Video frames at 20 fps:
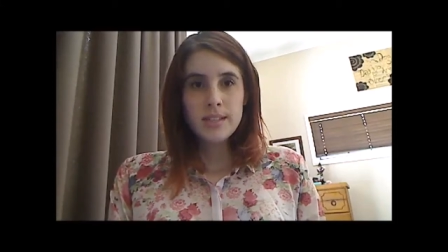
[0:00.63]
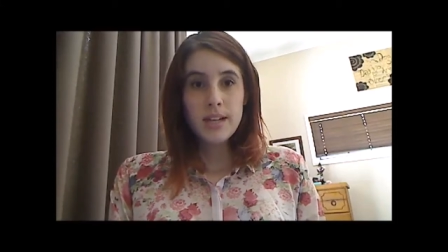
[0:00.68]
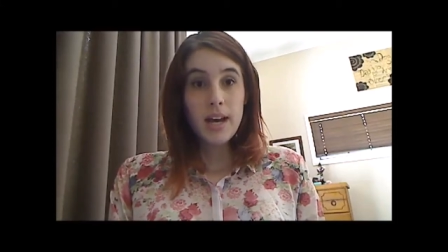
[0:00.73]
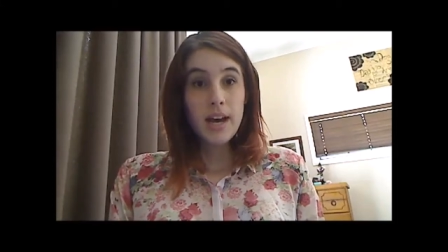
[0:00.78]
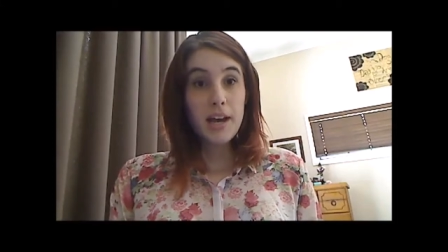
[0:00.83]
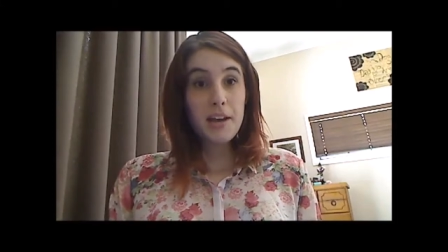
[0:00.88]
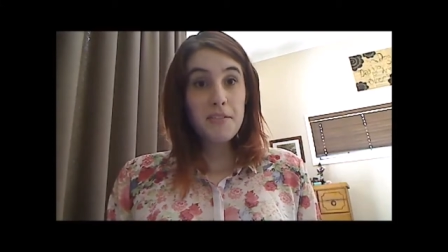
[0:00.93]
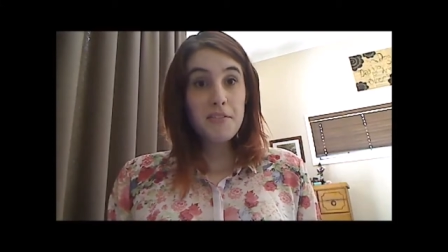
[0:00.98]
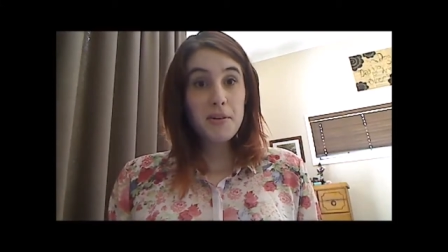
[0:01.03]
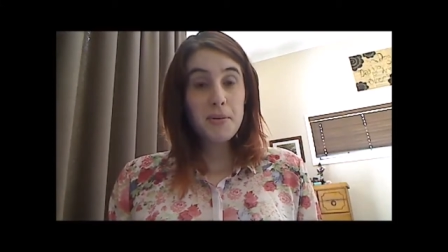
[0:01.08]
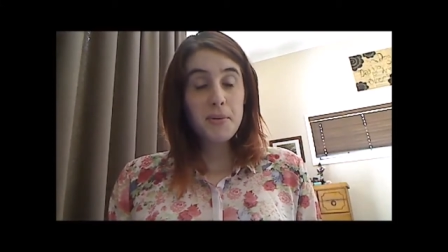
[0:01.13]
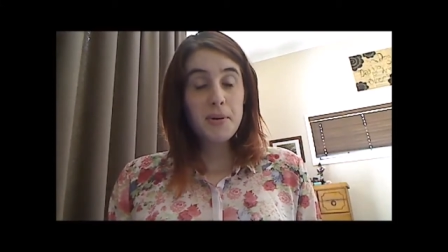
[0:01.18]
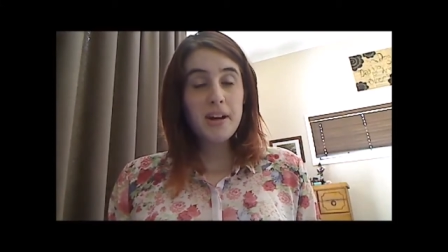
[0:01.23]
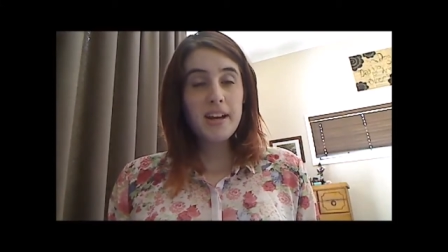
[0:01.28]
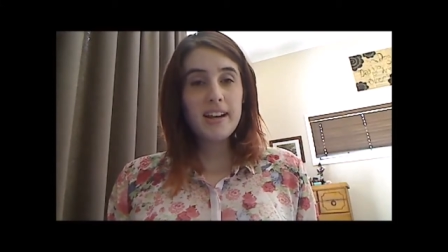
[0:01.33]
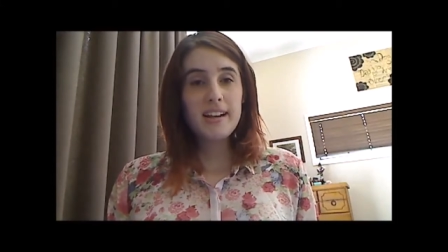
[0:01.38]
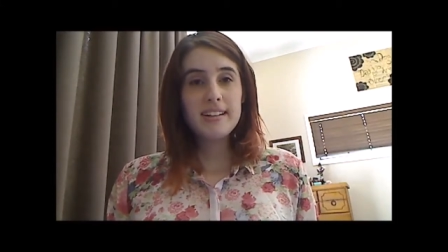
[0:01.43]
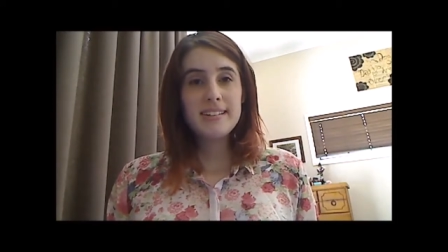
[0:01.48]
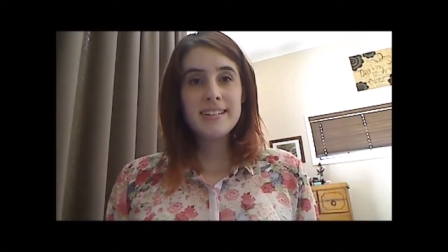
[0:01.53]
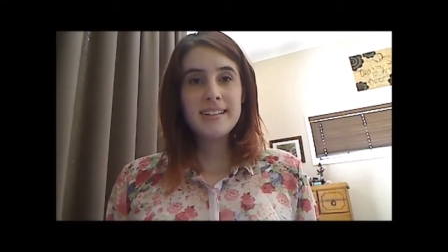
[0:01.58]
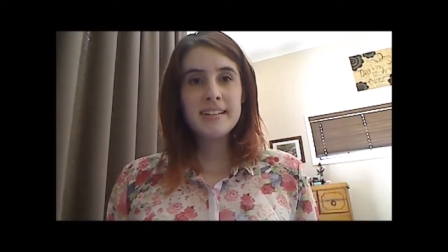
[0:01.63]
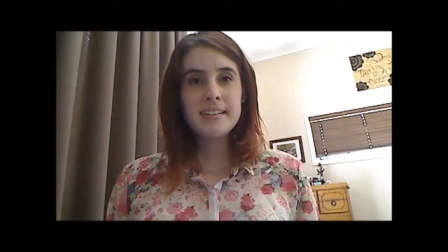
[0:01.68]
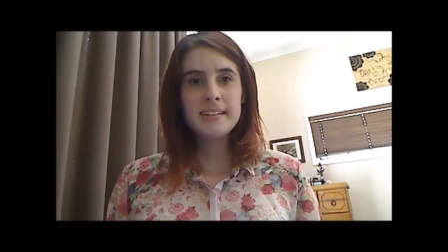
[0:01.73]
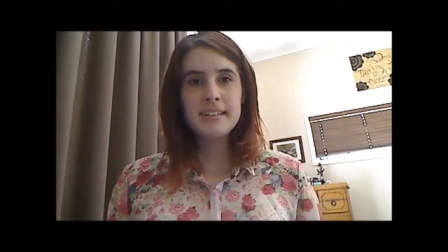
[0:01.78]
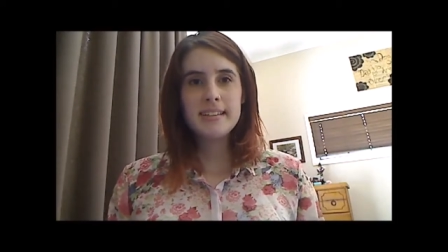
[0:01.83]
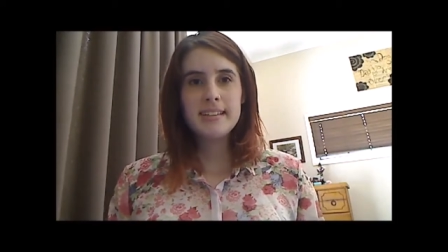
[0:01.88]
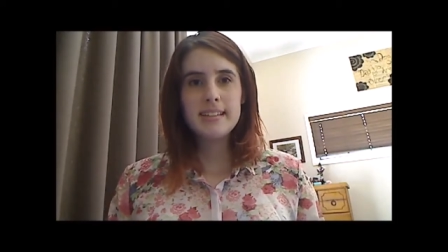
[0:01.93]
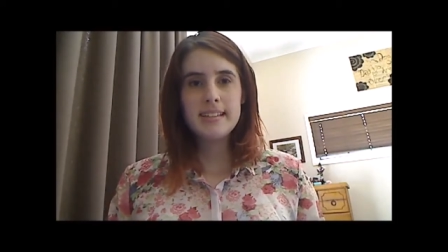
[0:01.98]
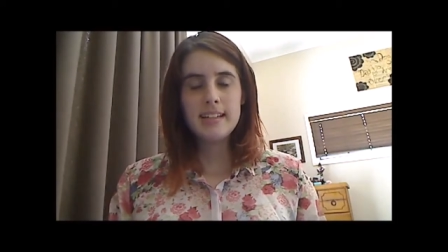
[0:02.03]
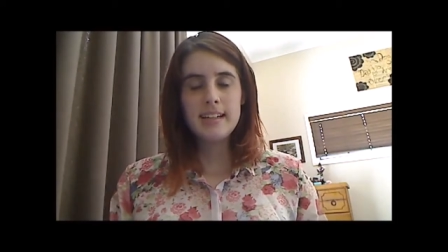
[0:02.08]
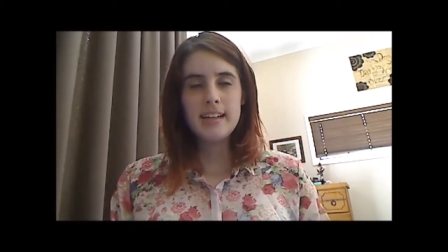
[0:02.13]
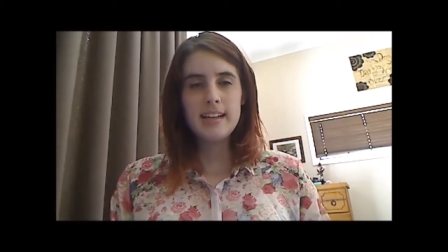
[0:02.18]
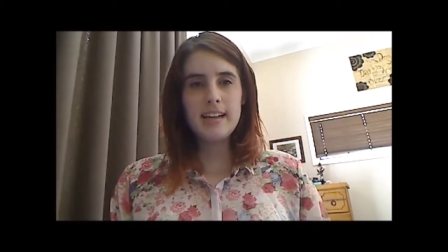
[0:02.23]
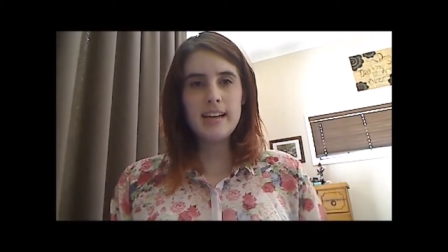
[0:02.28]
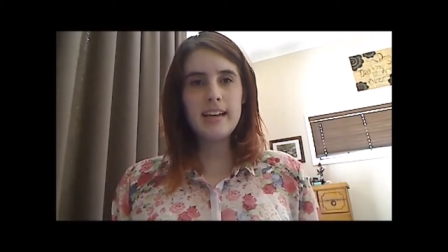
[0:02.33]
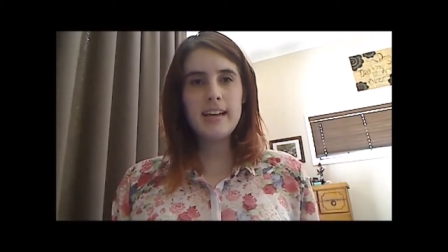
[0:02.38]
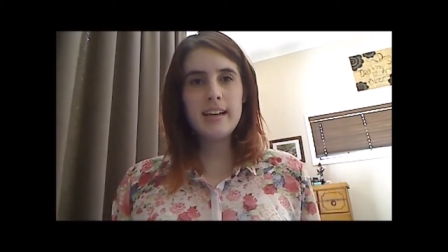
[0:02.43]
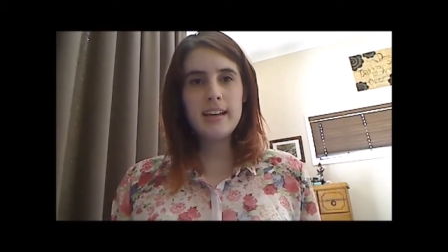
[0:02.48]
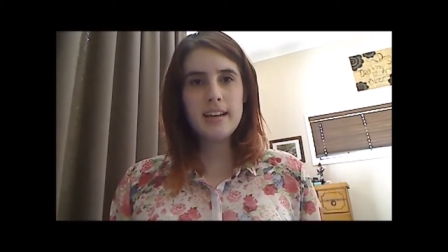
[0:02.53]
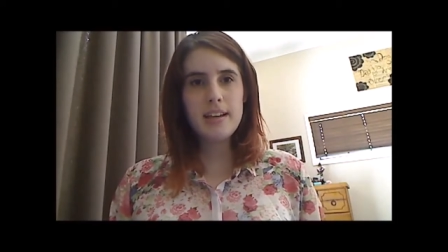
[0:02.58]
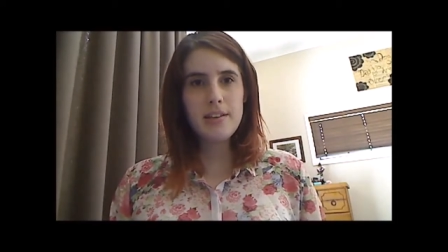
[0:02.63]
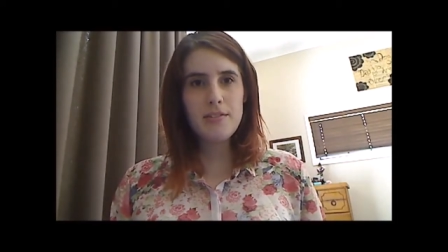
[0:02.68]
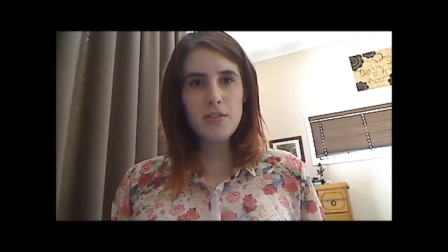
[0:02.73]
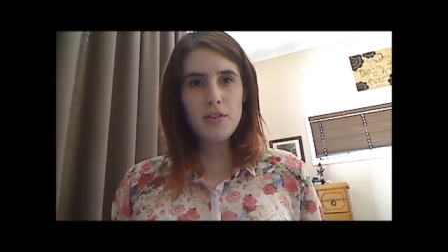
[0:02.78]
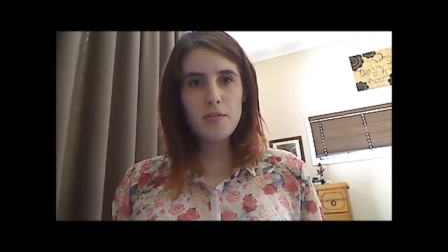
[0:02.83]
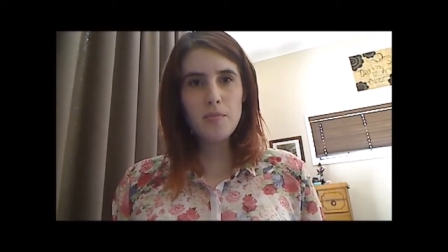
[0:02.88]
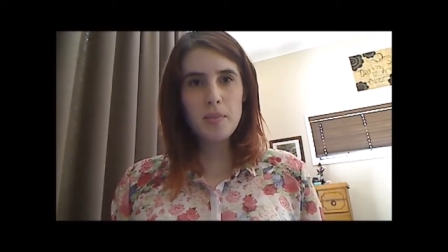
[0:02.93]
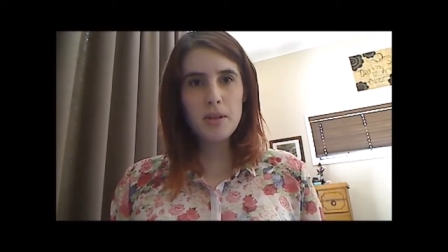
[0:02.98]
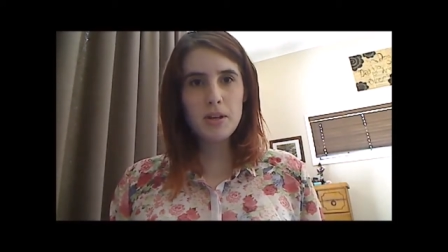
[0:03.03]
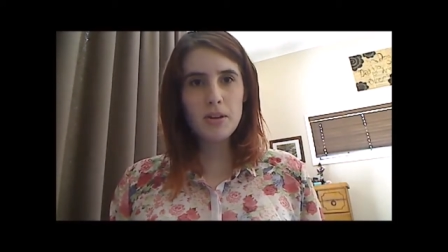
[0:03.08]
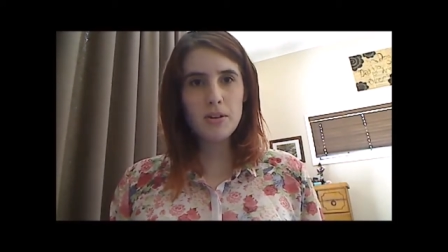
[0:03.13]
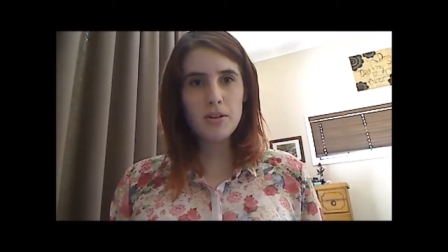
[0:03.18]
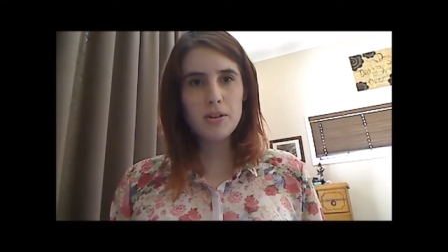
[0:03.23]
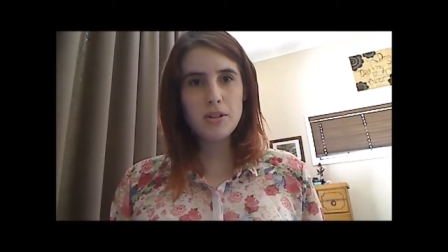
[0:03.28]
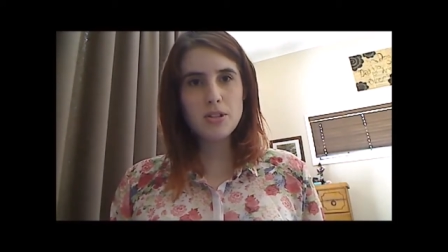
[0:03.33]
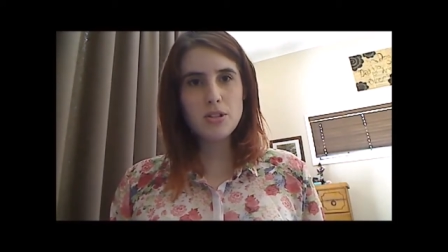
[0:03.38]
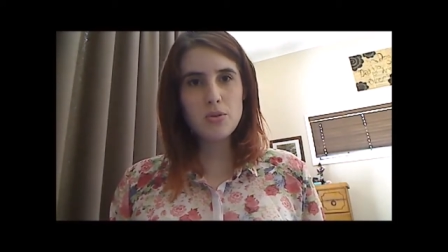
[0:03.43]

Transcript: Hi everyone. If you've been on